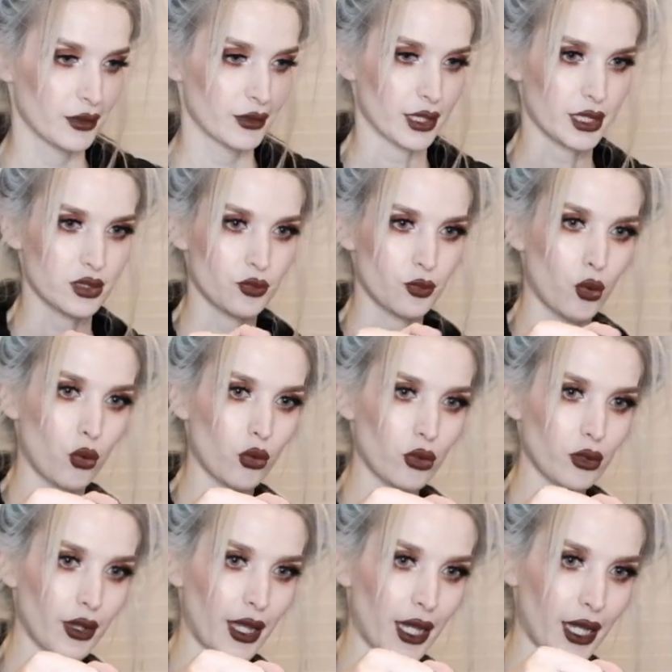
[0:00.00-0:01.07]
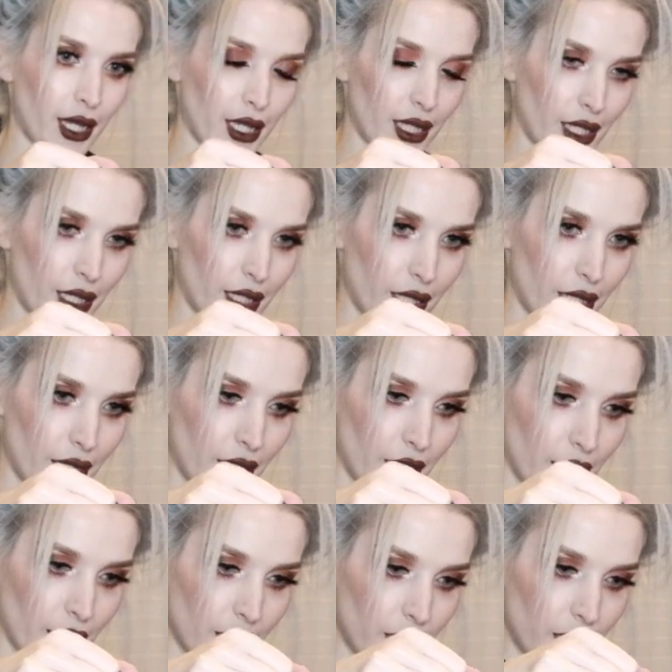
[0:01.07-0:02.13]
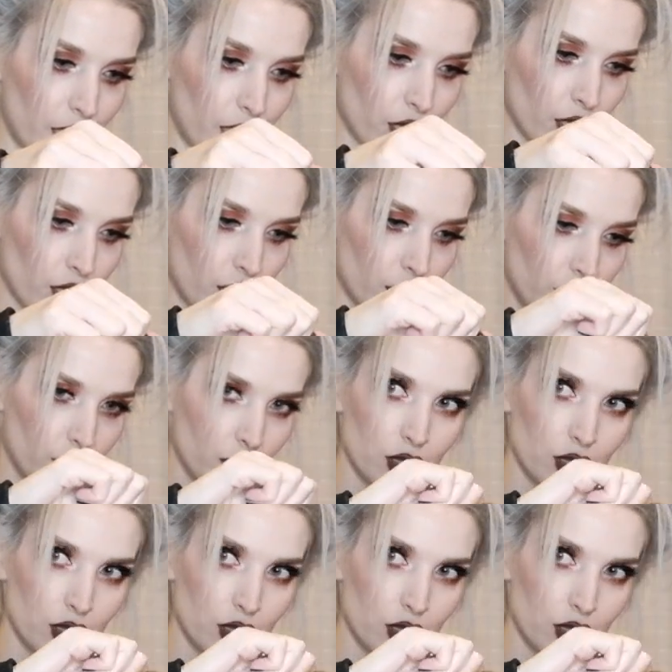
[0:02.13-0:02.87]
Let's pour that in here.